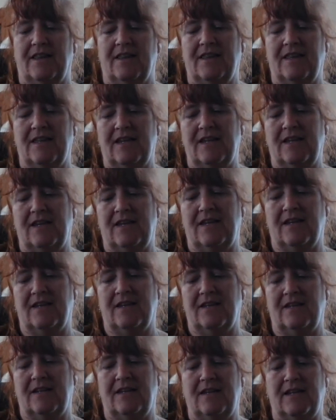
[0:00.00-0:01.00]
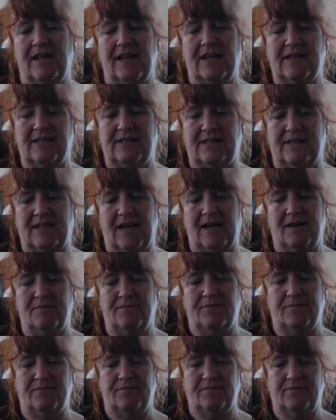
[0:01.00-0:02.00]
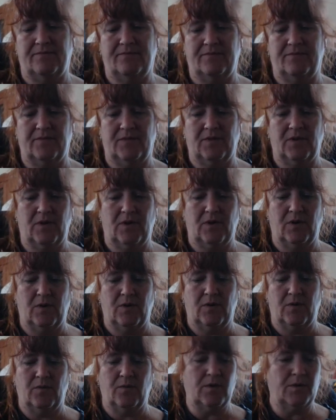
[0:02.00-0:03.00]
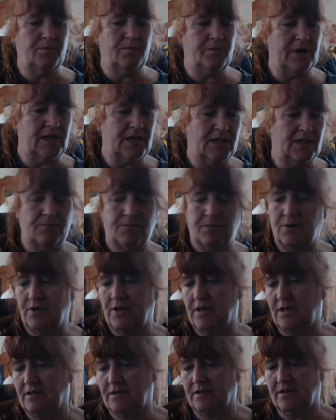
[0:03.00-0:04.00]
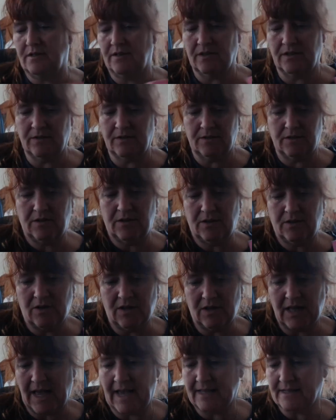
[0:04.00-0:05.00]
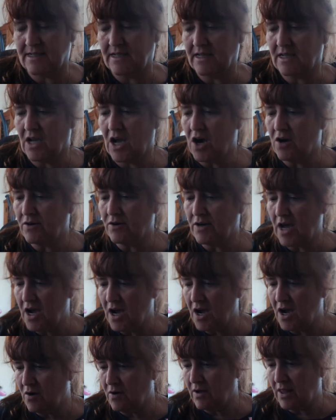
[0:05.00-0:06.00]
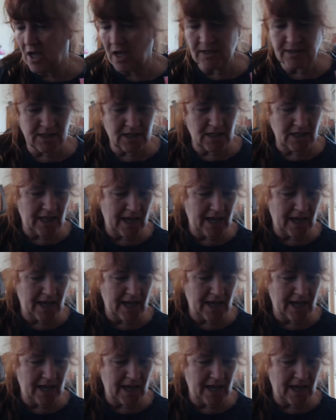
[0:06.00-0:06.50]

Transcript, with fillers: The next step will be to put your elastic. Where's